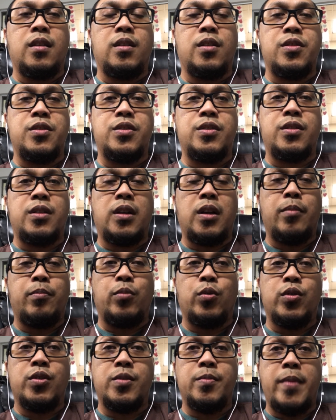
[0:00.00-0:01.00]
there's still a
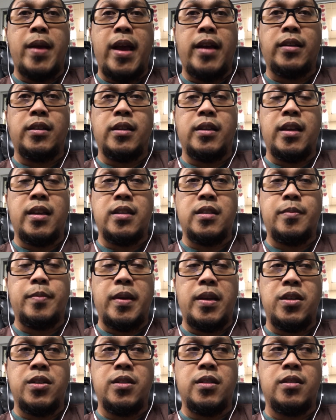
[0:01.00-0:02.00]
pushback against
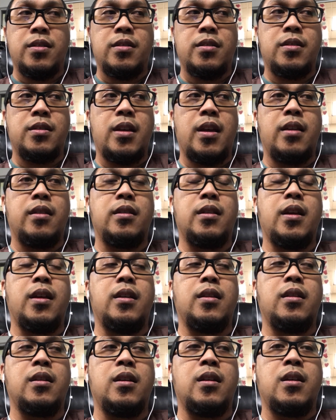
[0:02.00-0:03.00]
patients, and
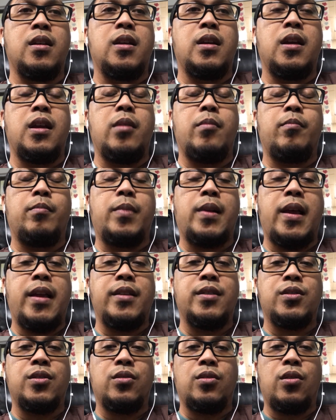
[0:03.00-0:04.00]
then
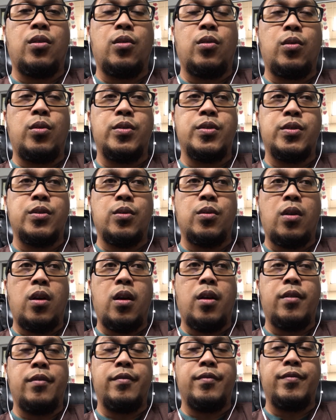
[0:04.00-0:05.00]
implants also
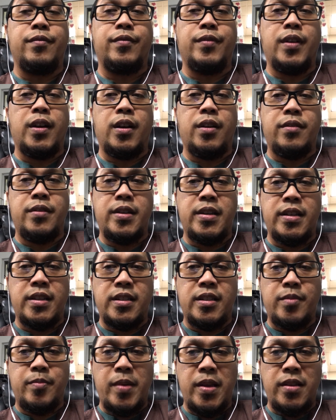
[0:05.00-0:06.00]
are very
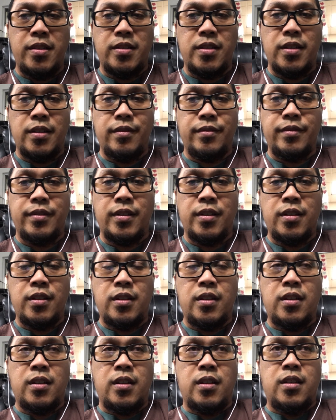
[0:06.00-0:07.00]
expensive
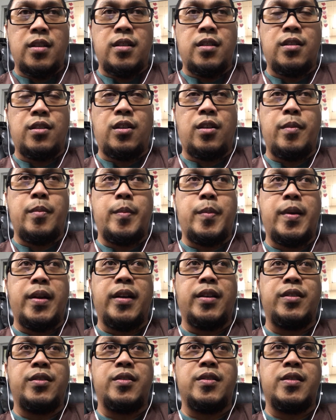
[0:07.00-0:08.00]

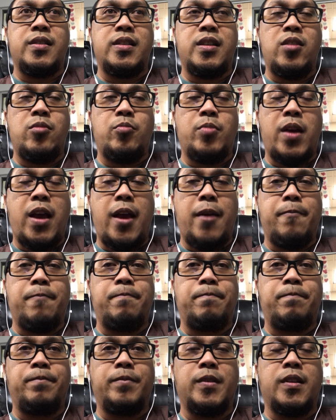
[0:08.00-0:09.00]
compared to CPAP.
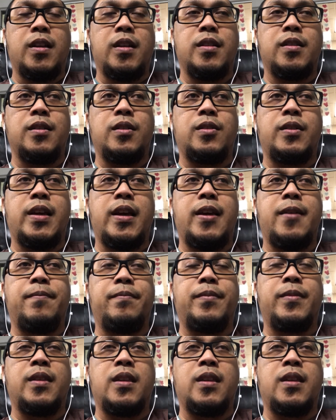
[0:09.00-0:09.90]
Uh, okay,